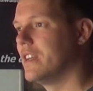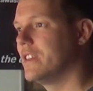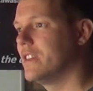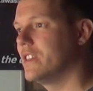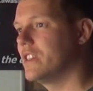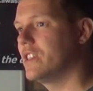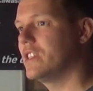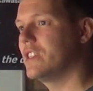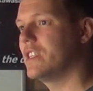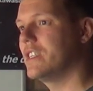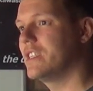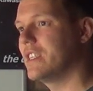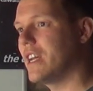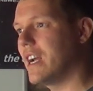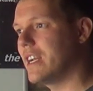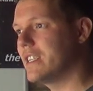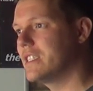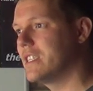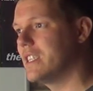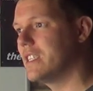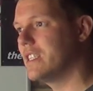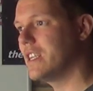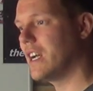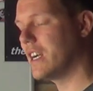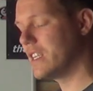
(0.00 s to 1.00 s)
This is in
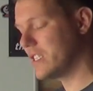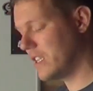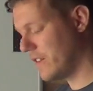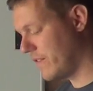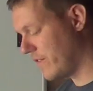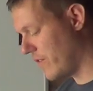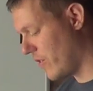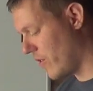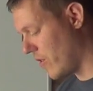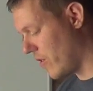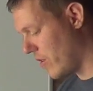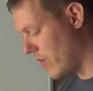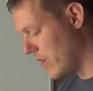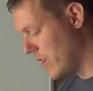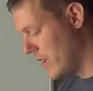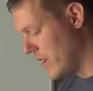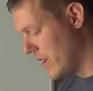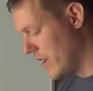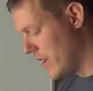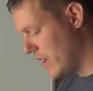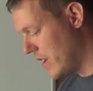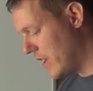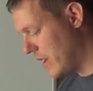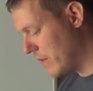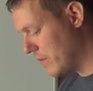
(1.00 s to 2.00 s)
1994.
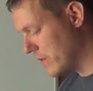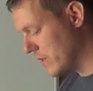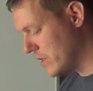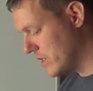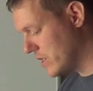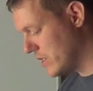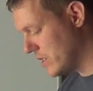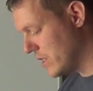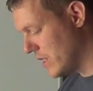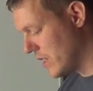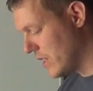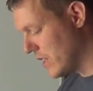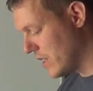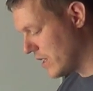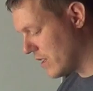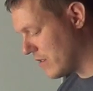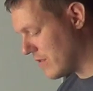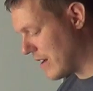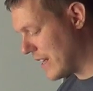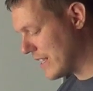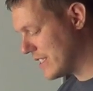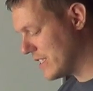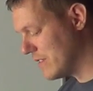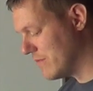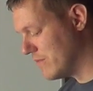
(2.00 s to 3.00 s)
It was
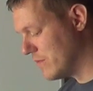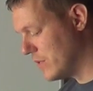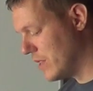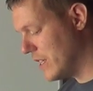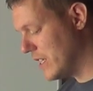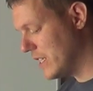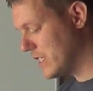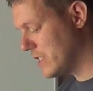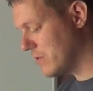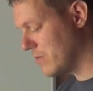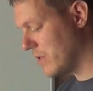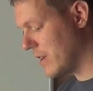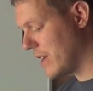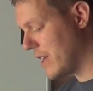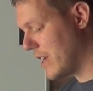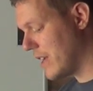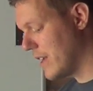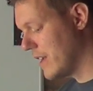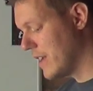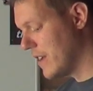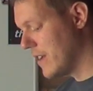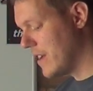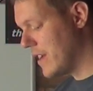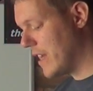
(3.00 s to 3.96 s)
Grattan Raceway,